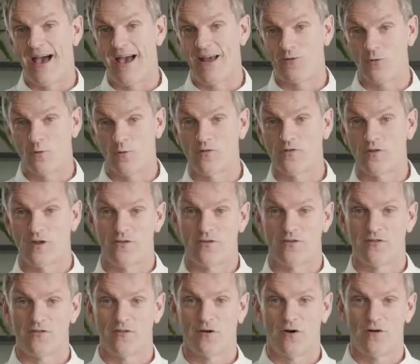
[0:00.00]
and also the
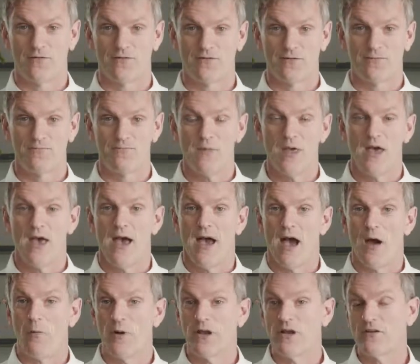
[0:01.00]
soft.
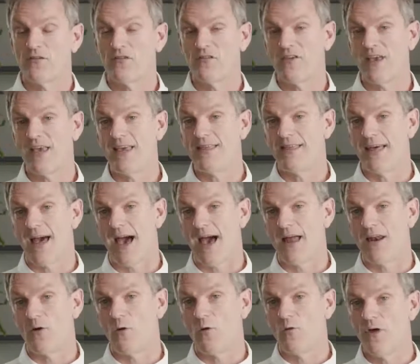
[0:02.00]
And we could see
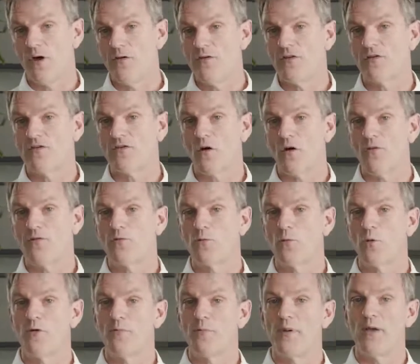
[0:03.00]
that although the soft
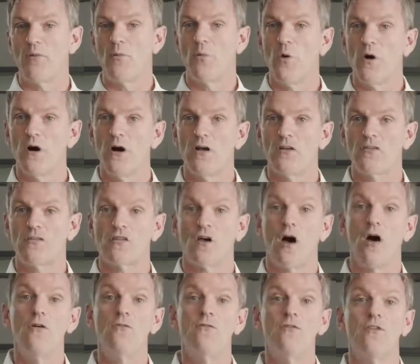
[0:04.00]
would be worse
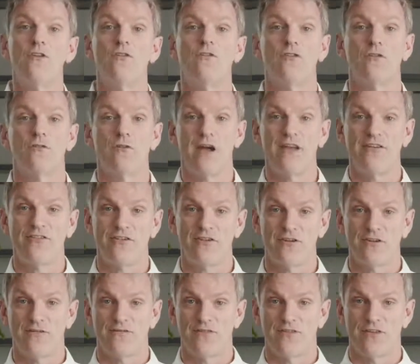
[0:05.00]
over the
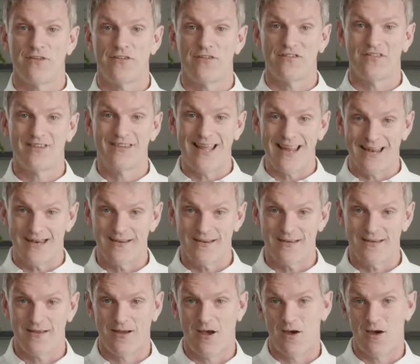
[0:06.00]
duration of the stint,